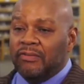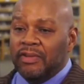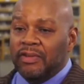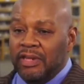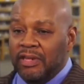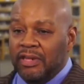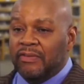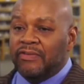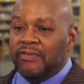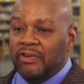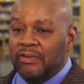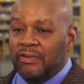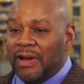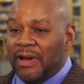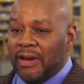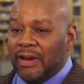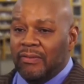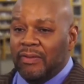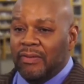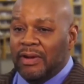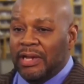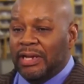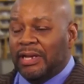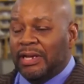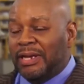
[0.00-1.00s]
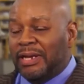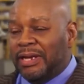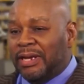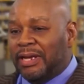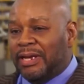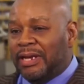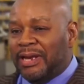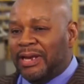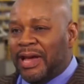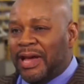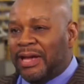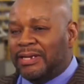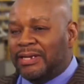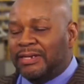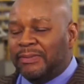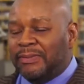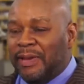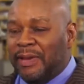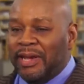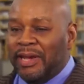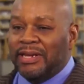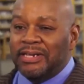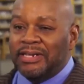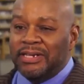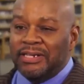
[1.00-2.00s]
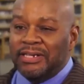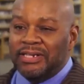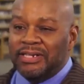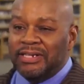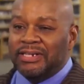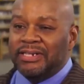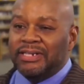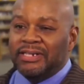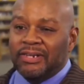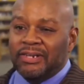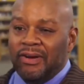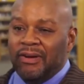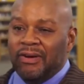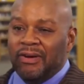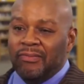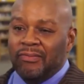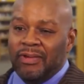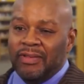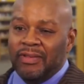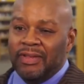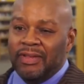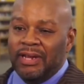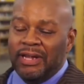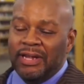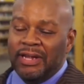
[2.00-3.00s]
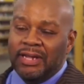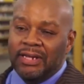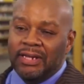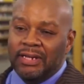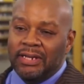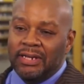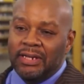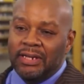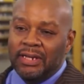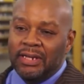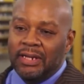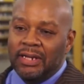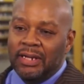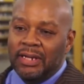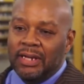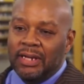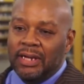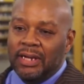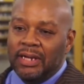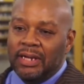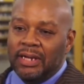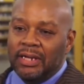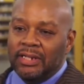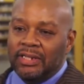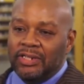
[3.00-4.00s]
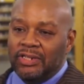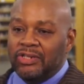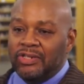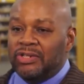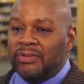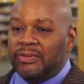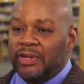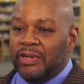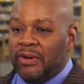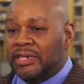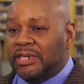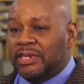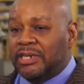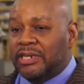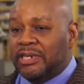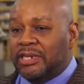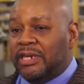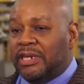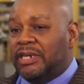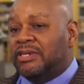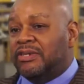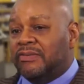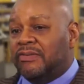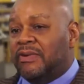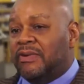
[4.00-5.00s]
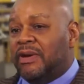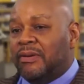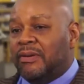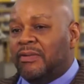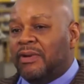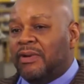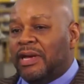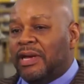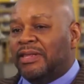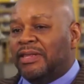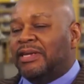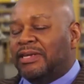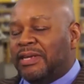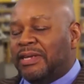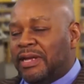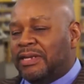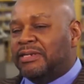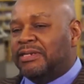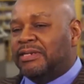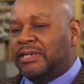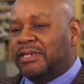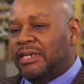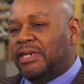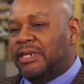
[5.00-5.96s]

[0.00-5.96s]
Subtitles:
interview right away, not making a decision on whether they can use you in the organization right away. I think that's the